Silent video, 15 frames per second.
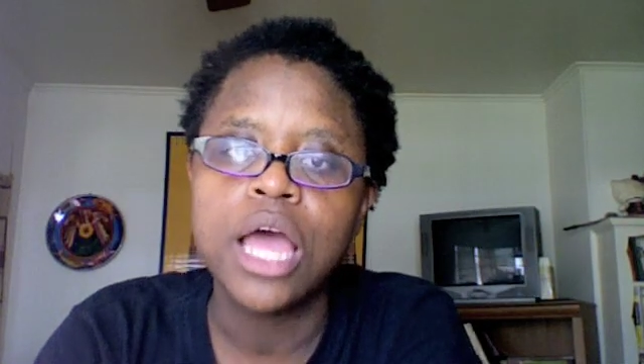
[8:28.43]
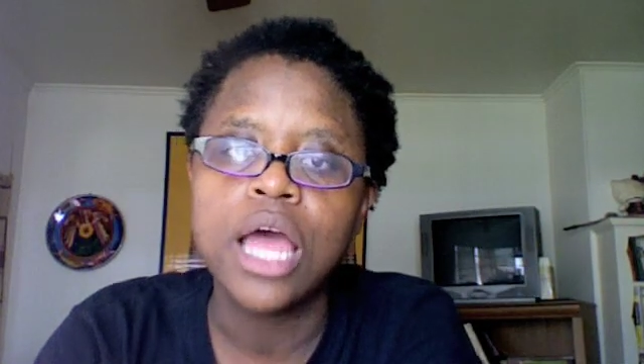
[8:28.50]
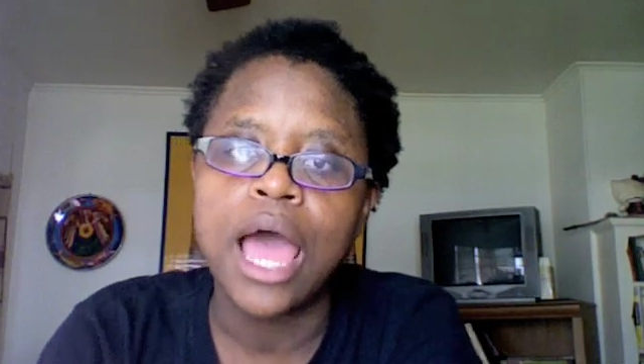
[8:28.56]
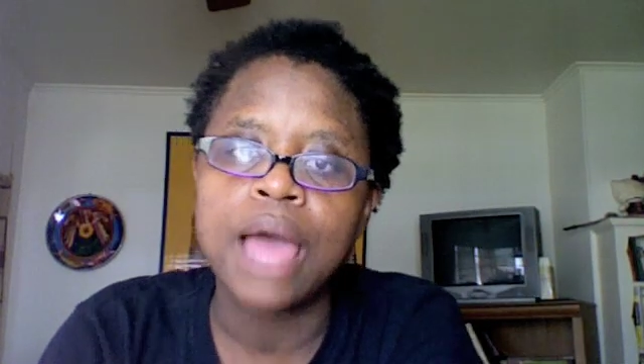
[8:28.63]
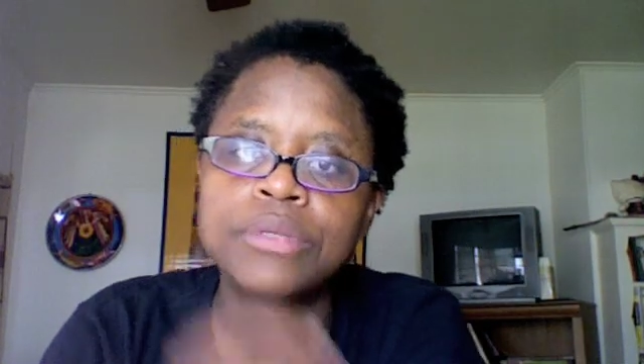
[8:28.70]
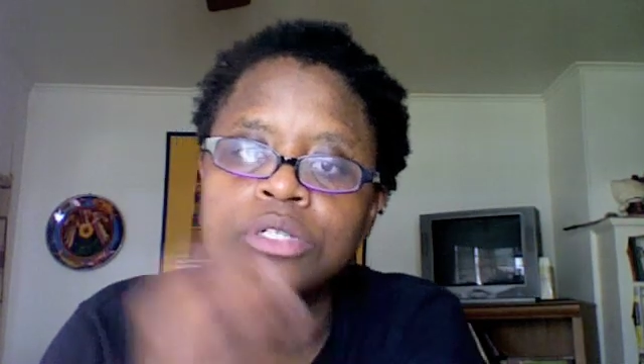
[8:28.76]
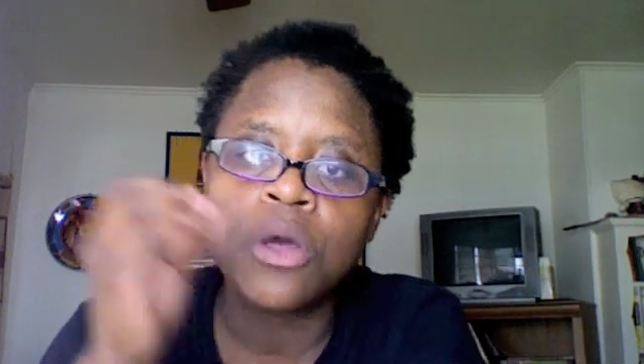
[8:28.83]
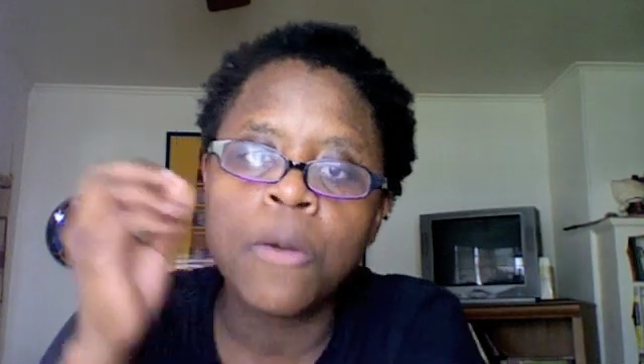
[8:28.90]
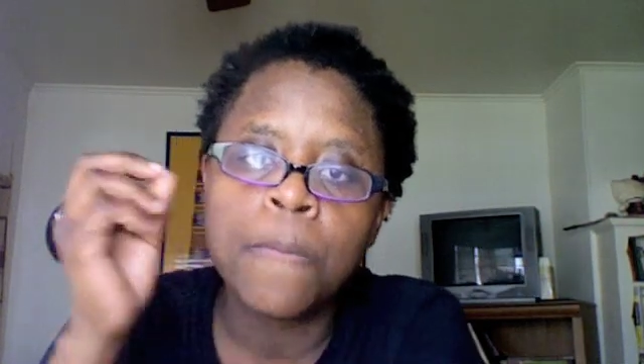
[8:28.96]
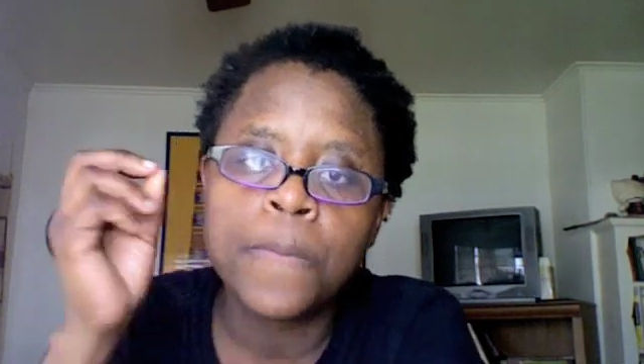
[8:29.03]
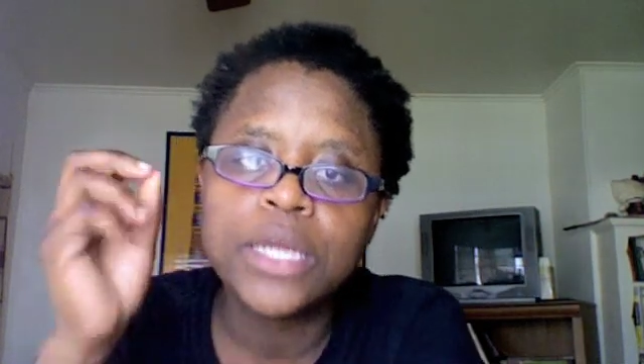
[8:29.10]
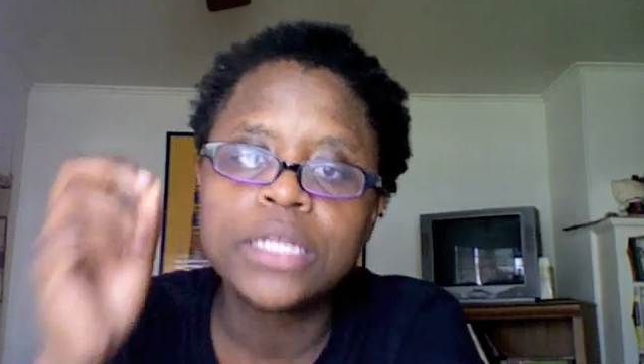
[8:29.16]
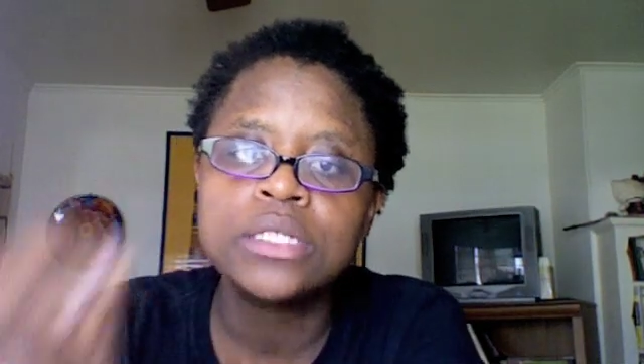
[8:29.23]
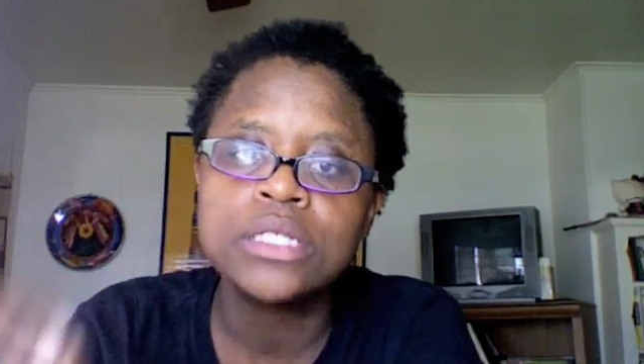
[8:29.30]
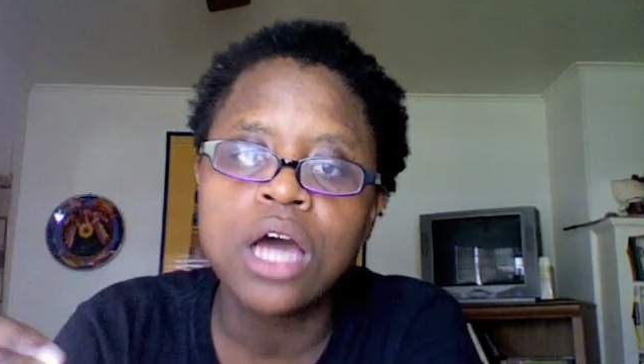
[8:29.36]
I'm so
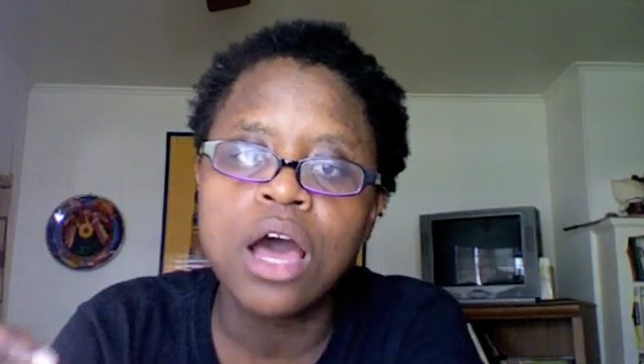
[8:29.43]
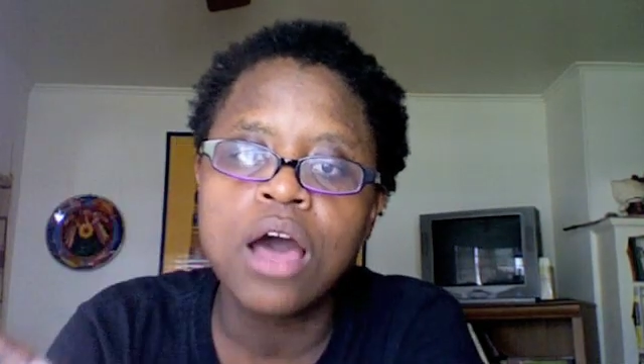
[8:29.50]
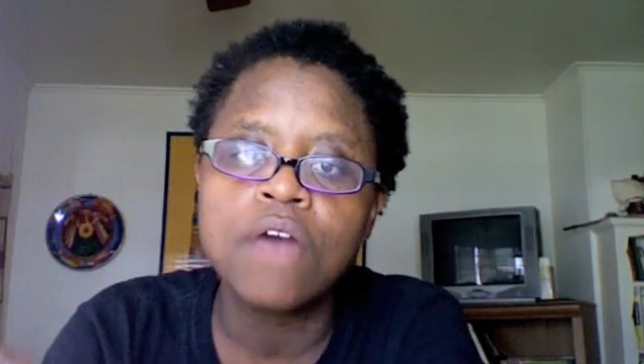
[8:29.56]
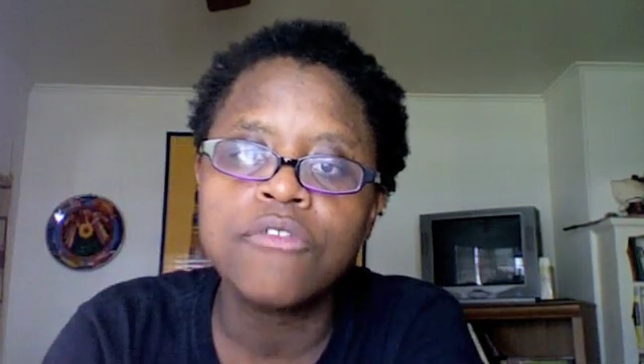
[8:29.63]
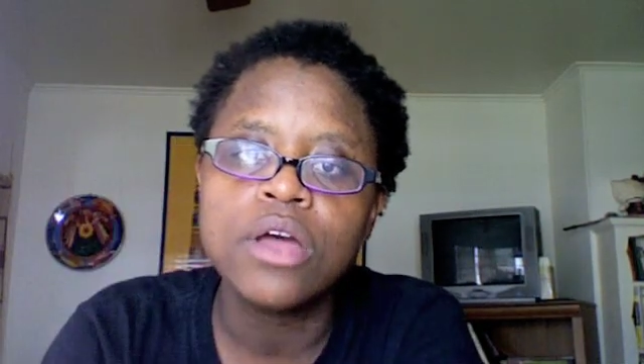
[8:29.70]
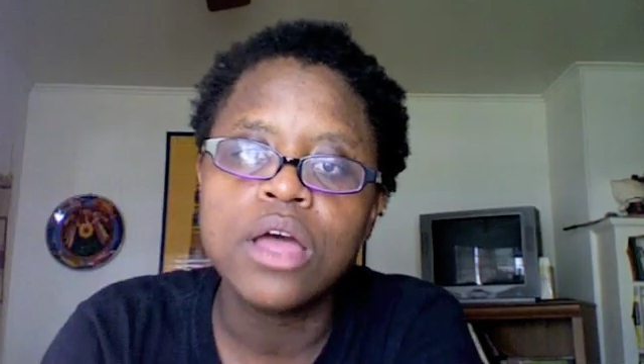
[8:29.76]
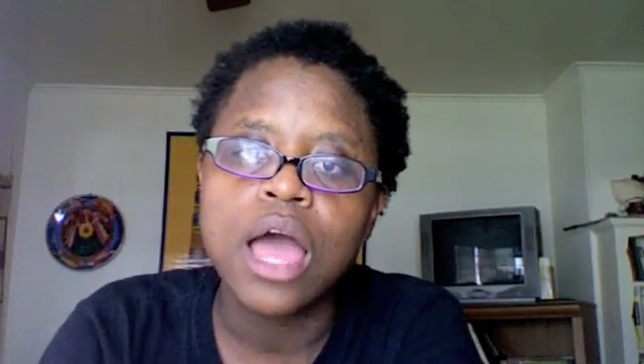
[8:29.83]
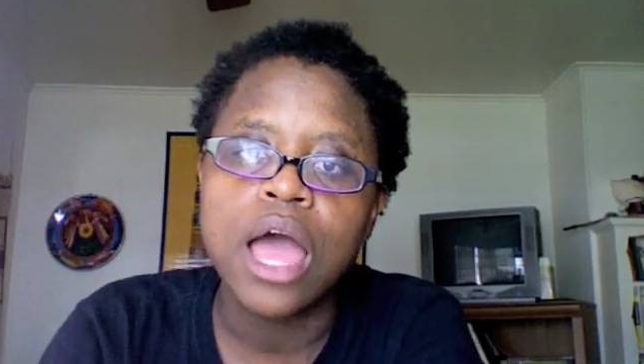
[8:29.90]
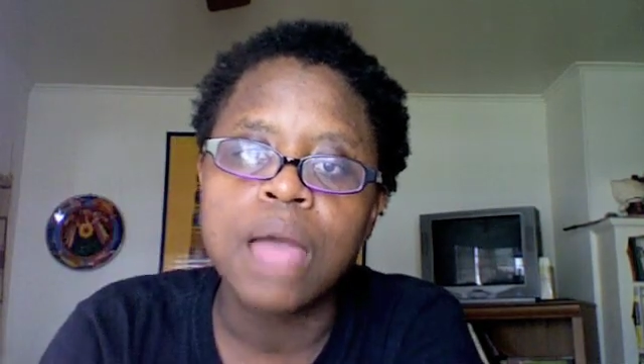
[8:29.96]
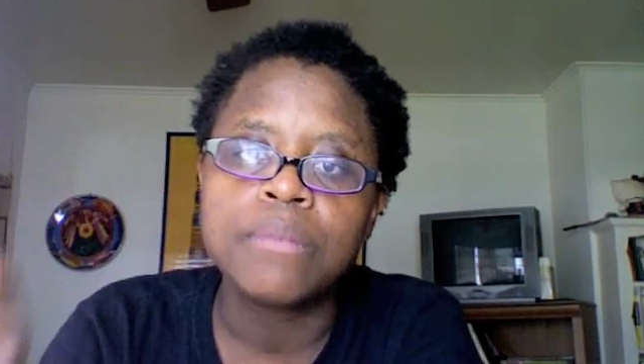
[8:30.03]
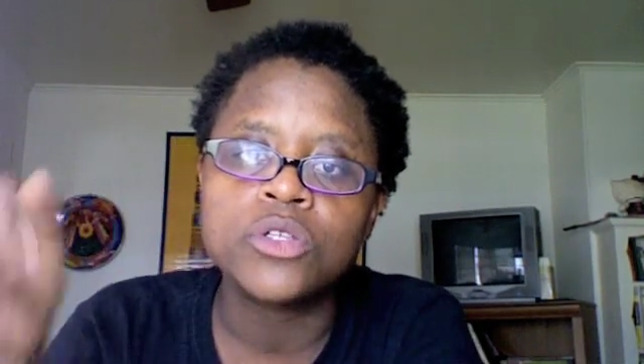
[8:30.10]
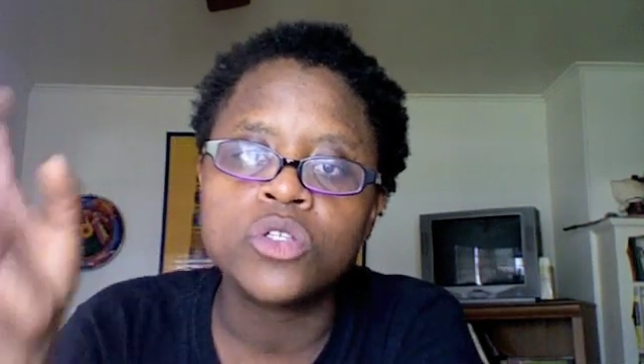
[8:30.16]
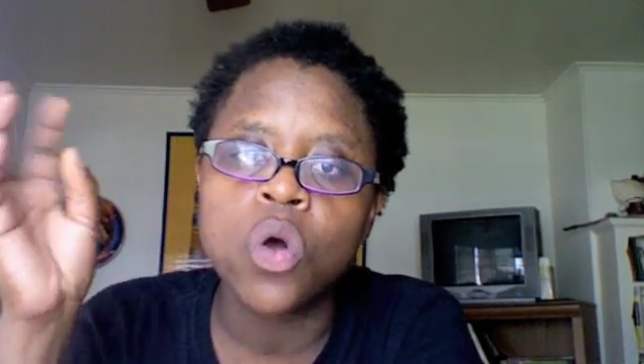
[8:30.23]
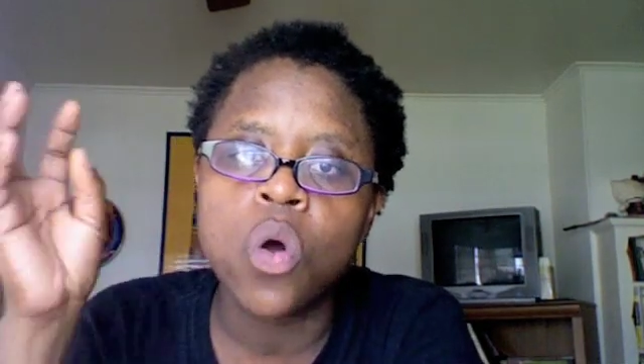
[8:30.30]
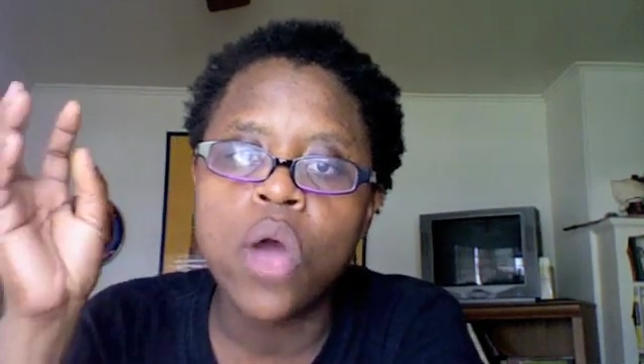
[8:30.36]
pissed off. I'm
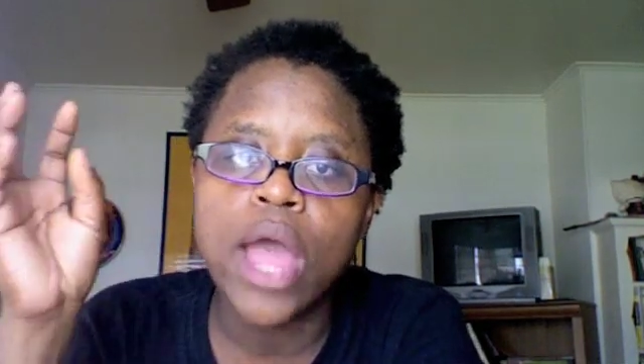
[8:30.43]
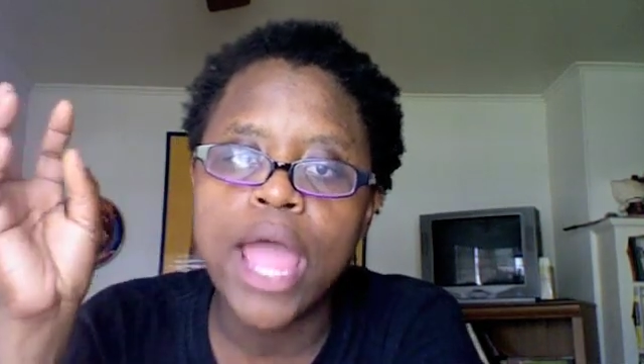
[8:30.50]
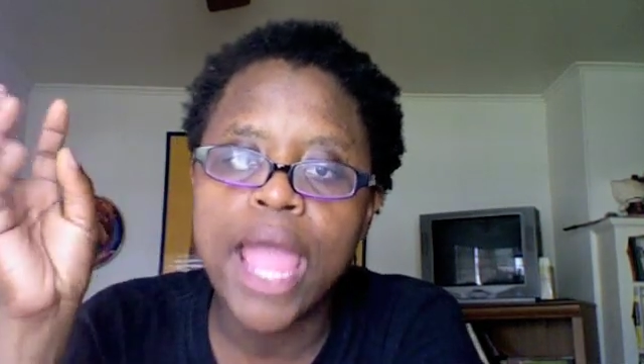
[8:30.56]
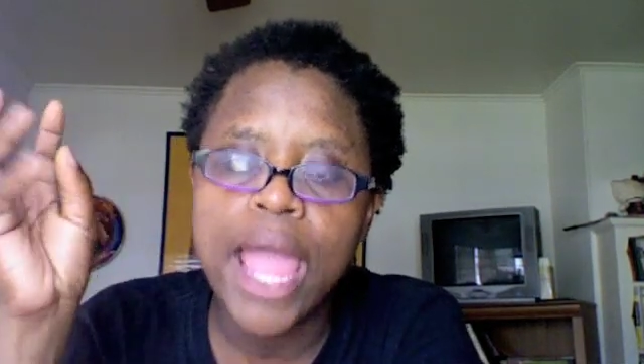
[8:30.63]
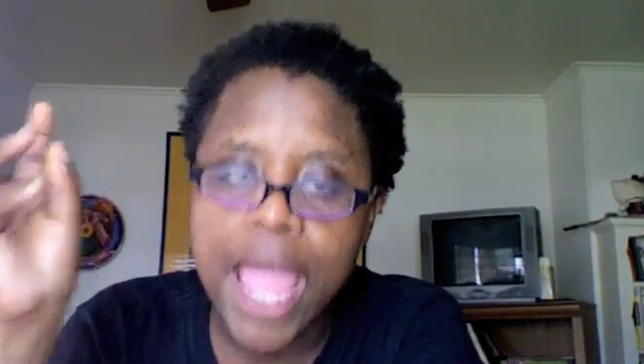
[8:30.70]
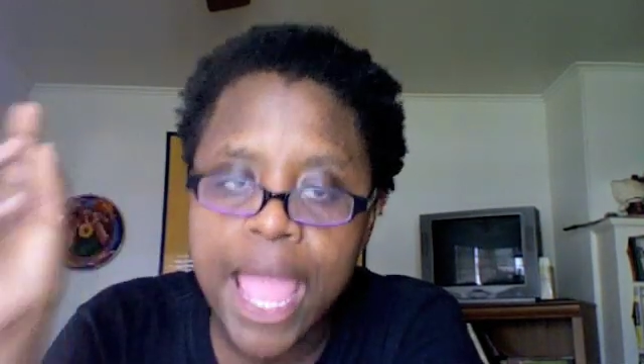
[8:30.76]
so